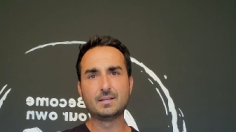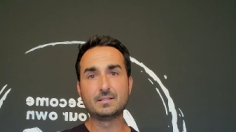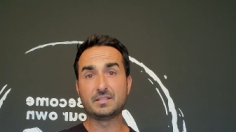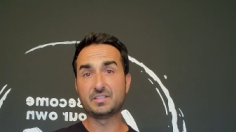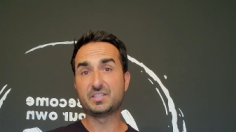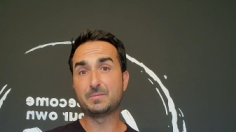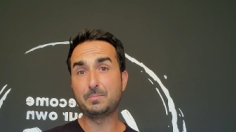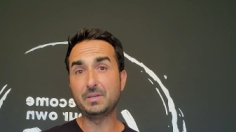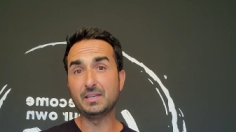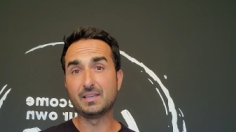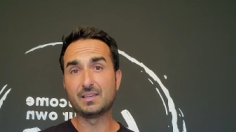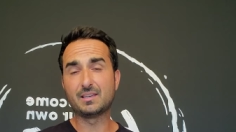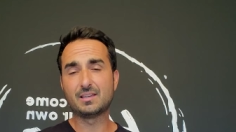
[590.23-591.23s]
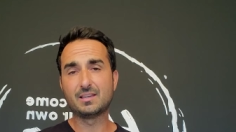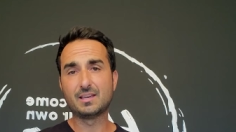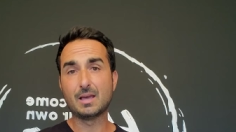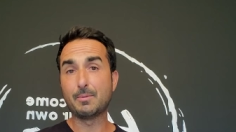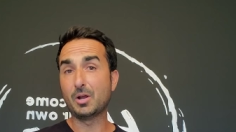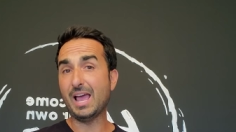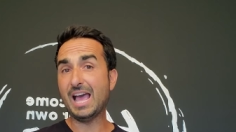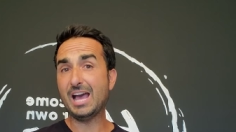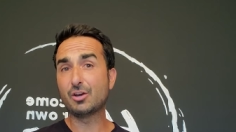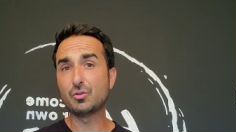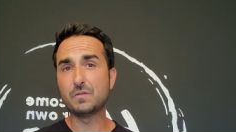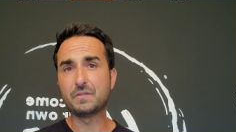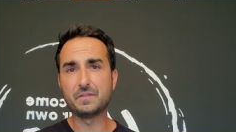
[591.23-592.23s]
to speak about
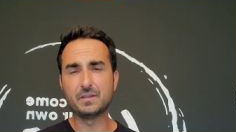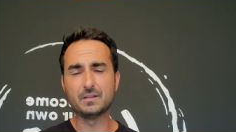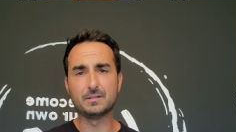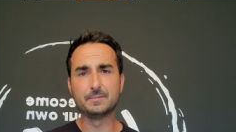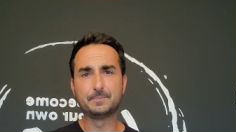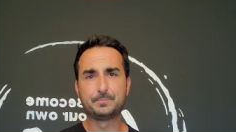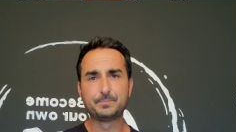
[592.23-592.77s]
how you feel